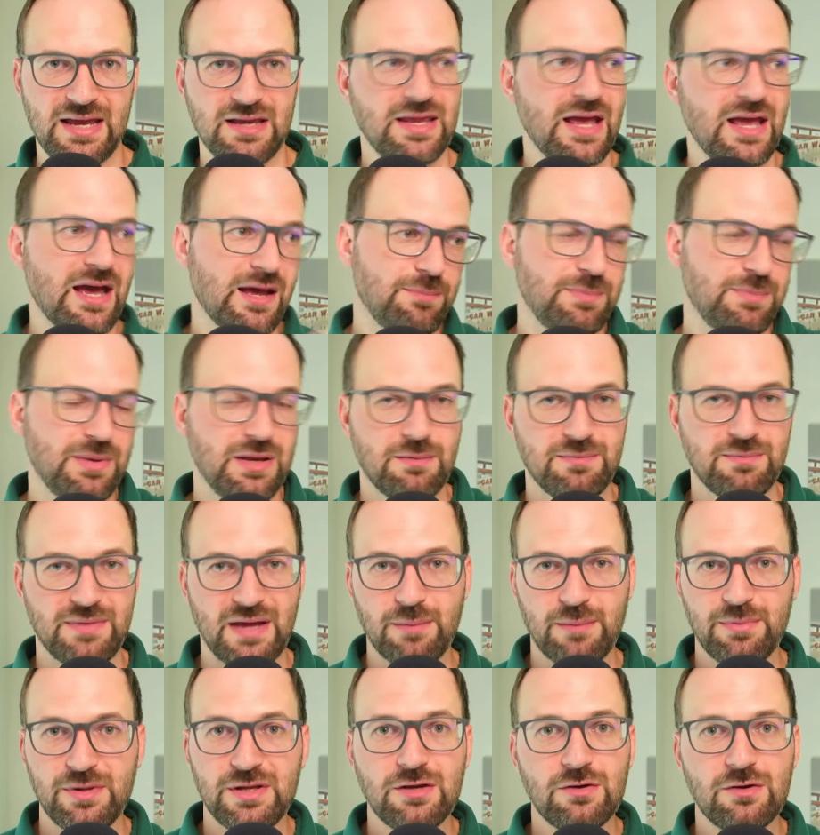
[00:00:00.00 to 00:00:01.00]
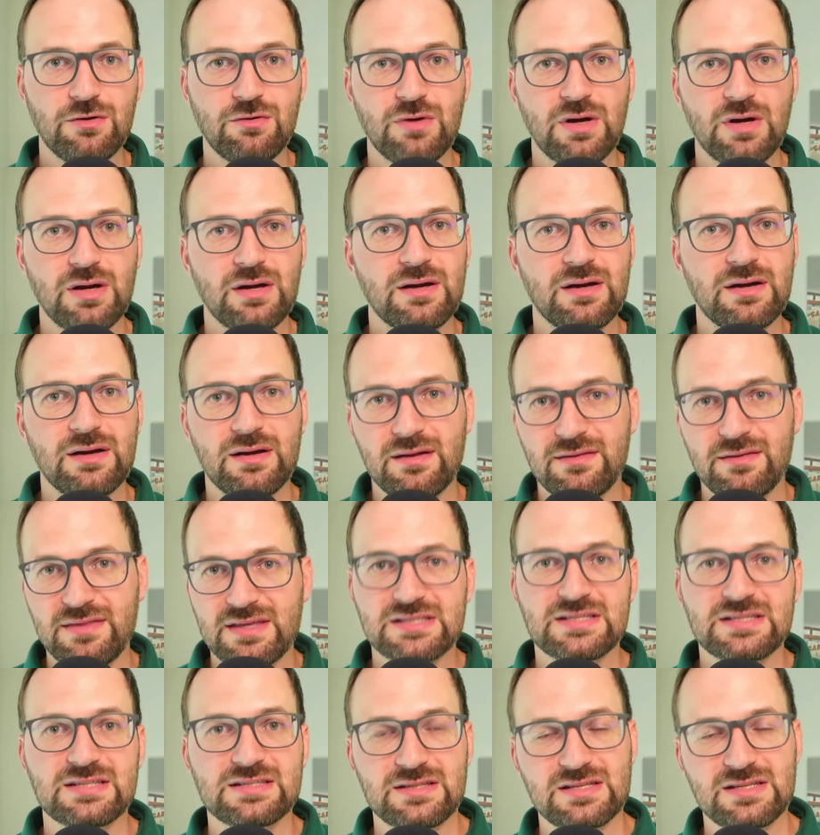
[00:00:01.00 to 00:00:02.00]
yeah, at BMW, uh, this
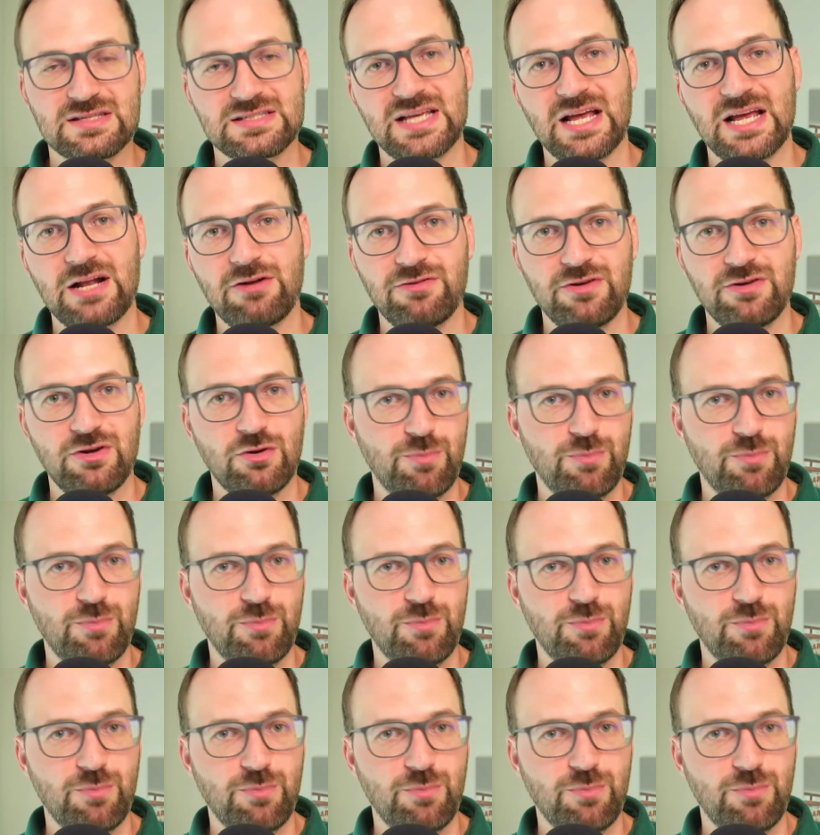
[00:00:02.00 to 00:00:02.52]
is the salary you